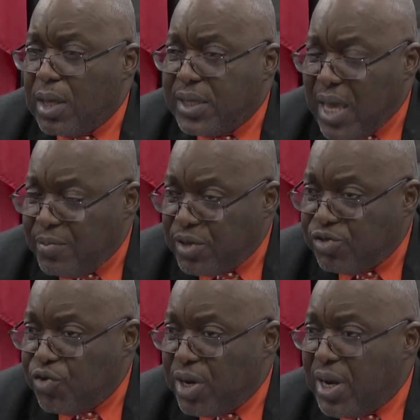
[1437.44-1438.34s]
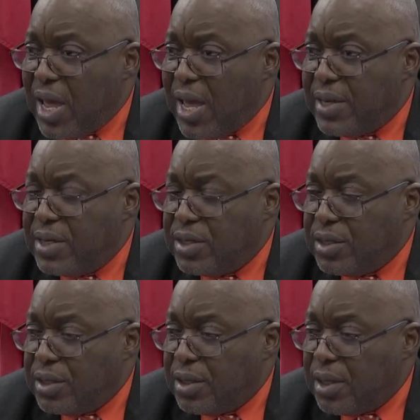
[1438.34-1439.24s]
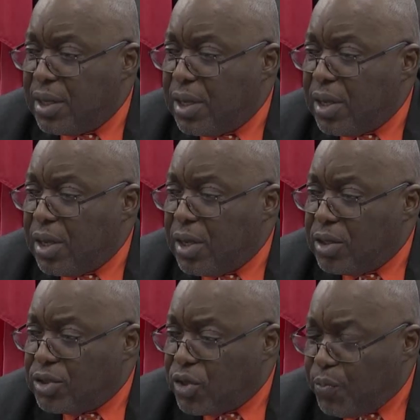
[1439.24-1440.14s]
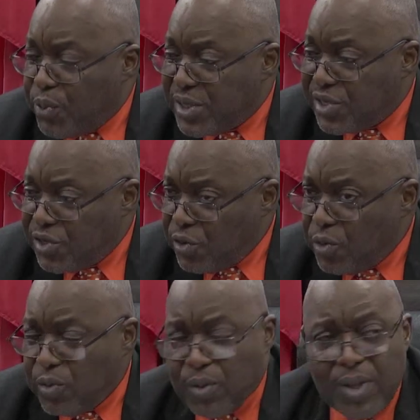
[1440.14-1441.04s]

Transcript: came to Trinidad to pursue